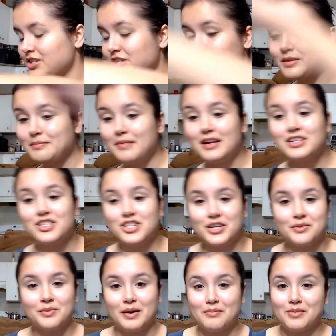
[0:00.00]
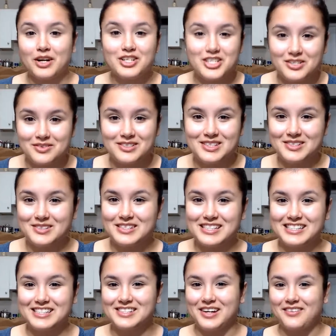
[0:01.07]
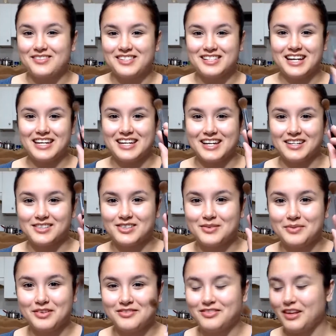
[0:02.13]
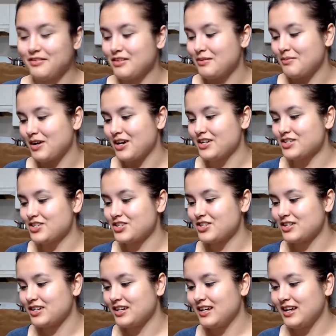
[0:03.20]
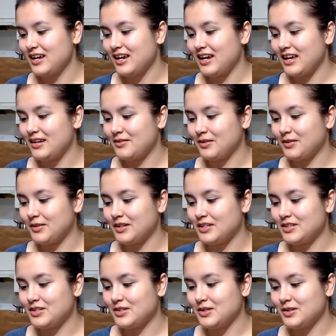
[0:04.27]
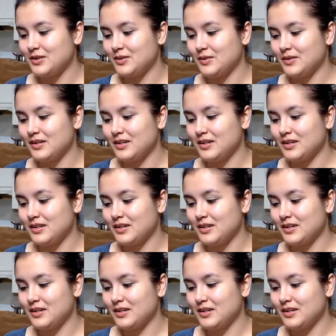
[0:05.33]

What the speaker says: didn't mention what brush she was using, so I'm just taking a super fluffy brush, and I'm going to